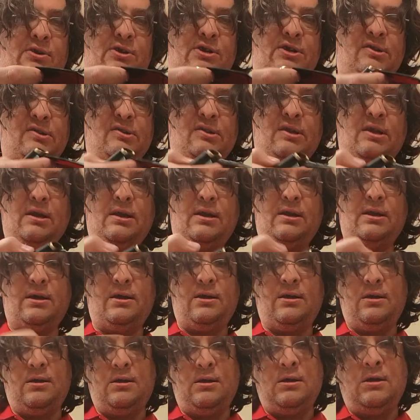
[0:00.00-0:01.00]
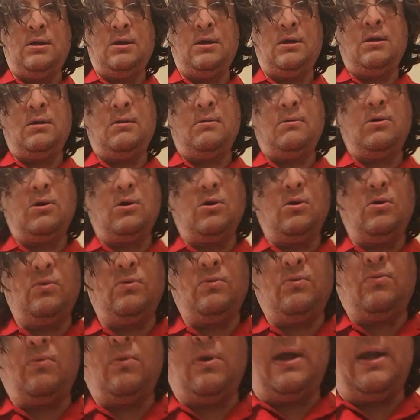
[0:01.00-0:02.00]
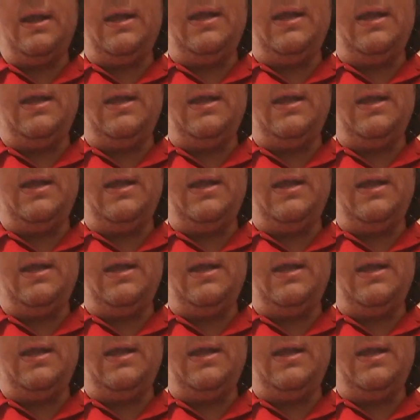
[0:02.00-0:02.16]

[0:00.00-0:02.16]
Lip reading: just kind of go right